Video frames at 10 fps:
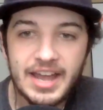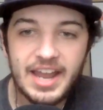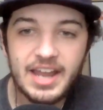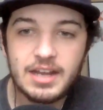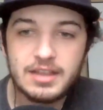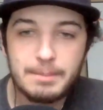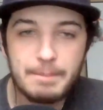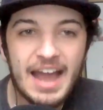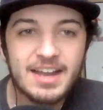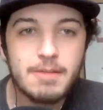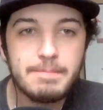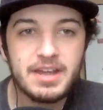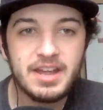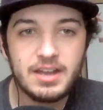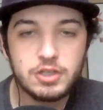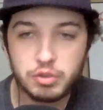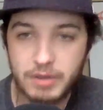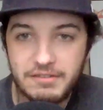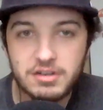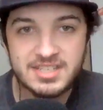and the backup
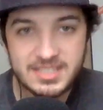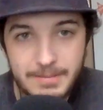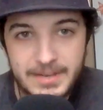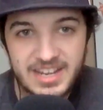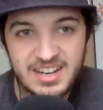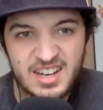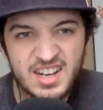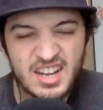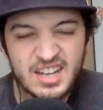Trevor Siemian